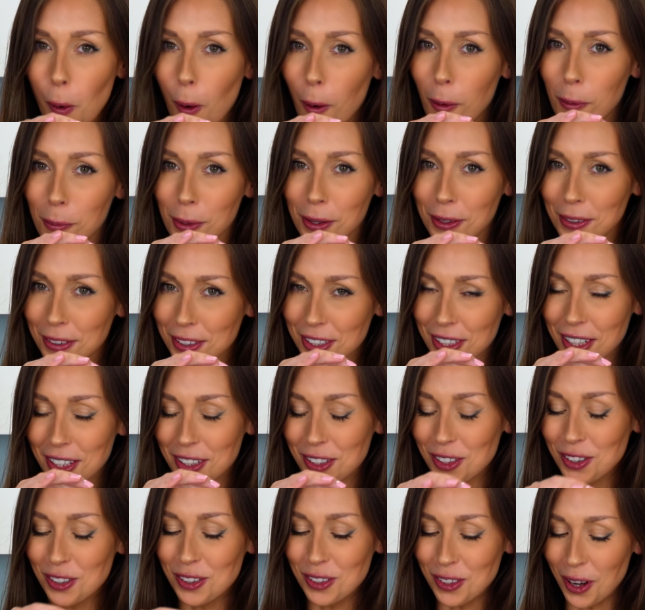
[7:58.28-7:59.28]
Oh my gosh, they're
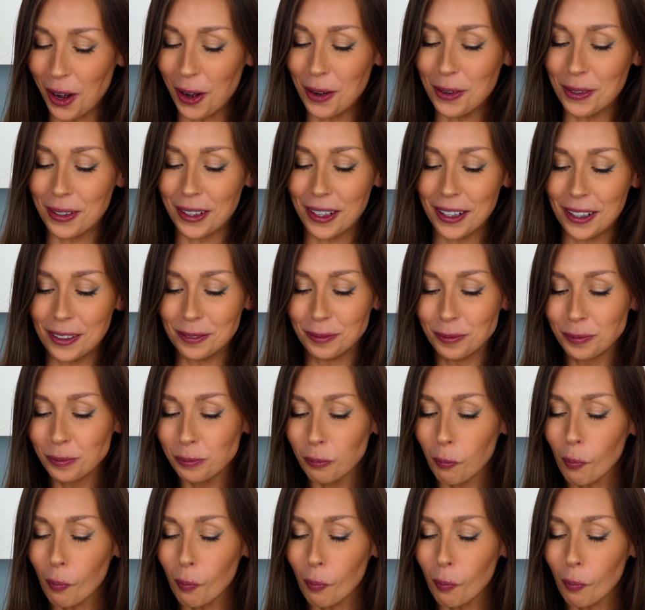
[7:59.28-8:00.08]
so good.